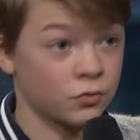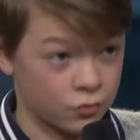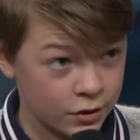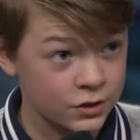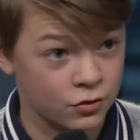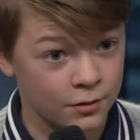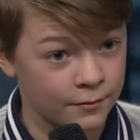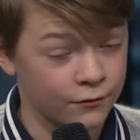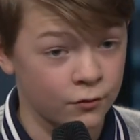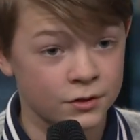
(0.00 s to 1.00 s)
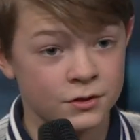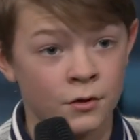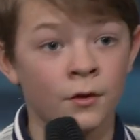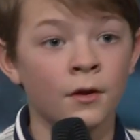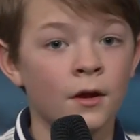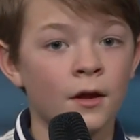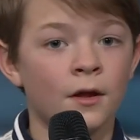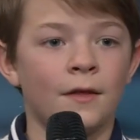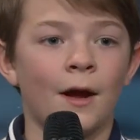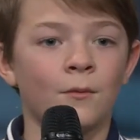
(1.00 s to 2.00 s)
with green screen before, so
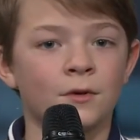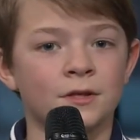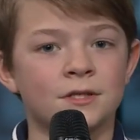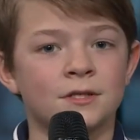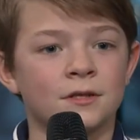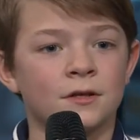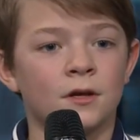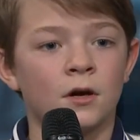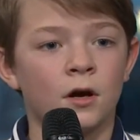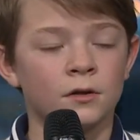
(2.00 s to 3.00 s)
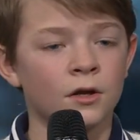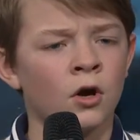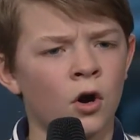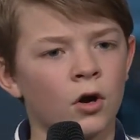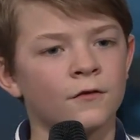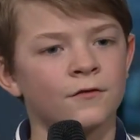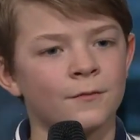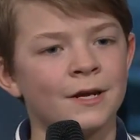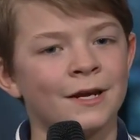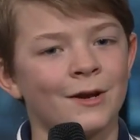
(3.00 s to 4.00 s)
that was a little hard for
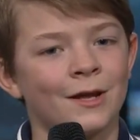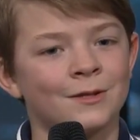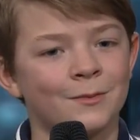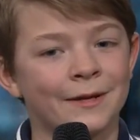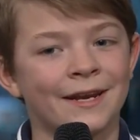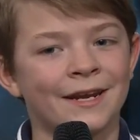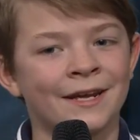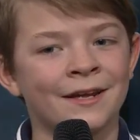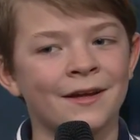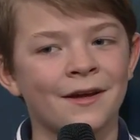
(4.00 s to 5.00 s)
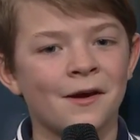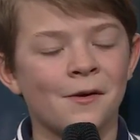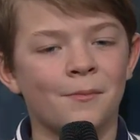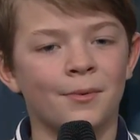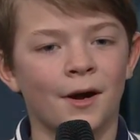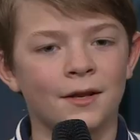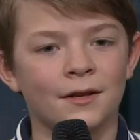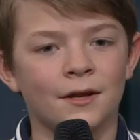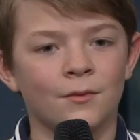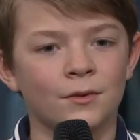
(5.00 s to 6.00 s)
me at, at the beginning. But
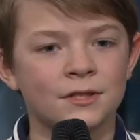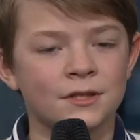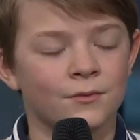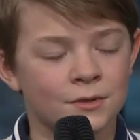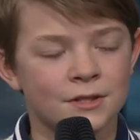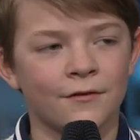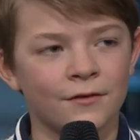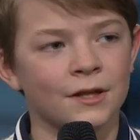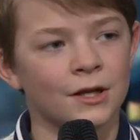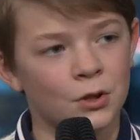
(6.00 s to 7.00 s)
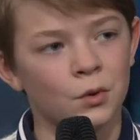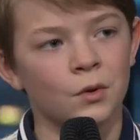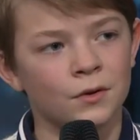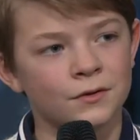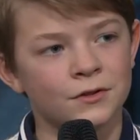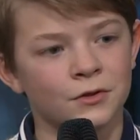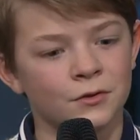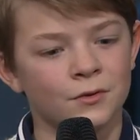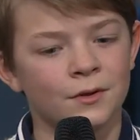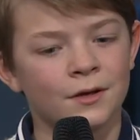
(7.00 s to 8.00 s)
it was it was definitely cool
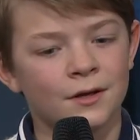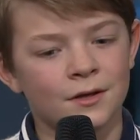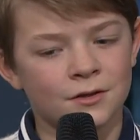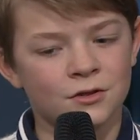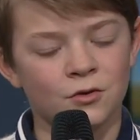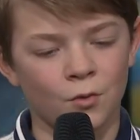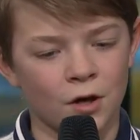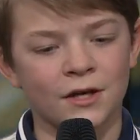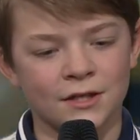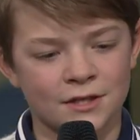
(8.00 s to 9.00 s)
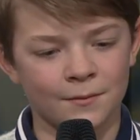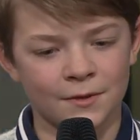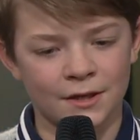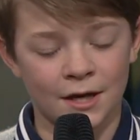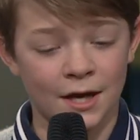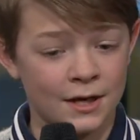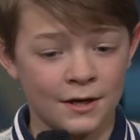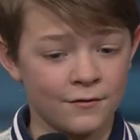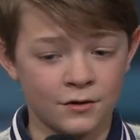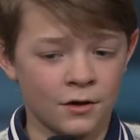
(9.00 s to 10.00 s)
to to work in something that I had
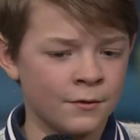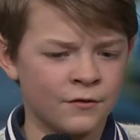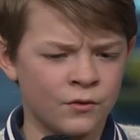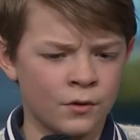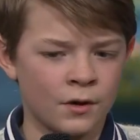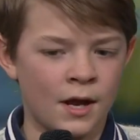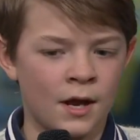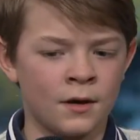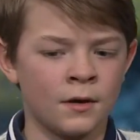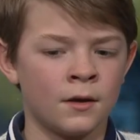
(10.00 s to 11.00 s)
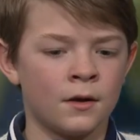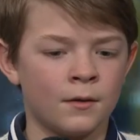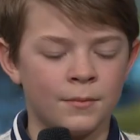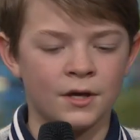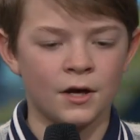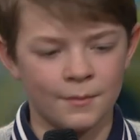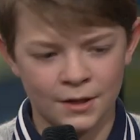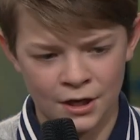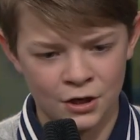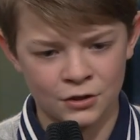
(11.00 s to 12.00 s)
never done before and become a
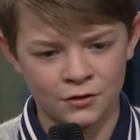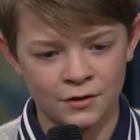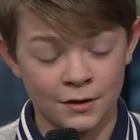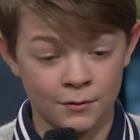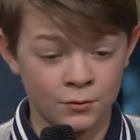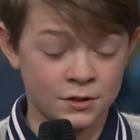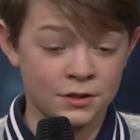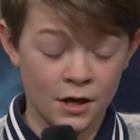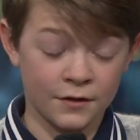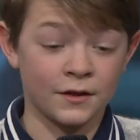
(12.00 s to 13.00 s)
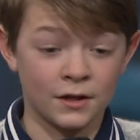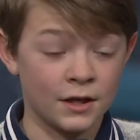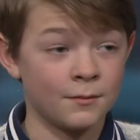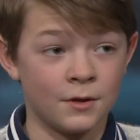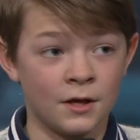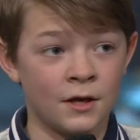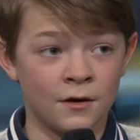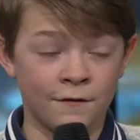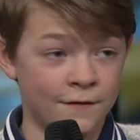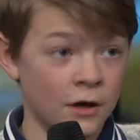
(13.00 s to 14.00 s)
character that was nothing like me in
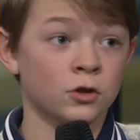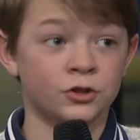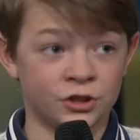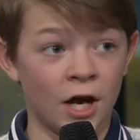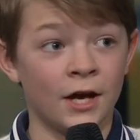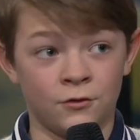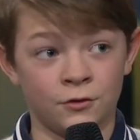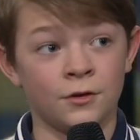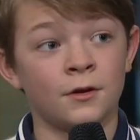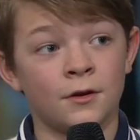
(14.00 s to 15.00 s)
a feral child.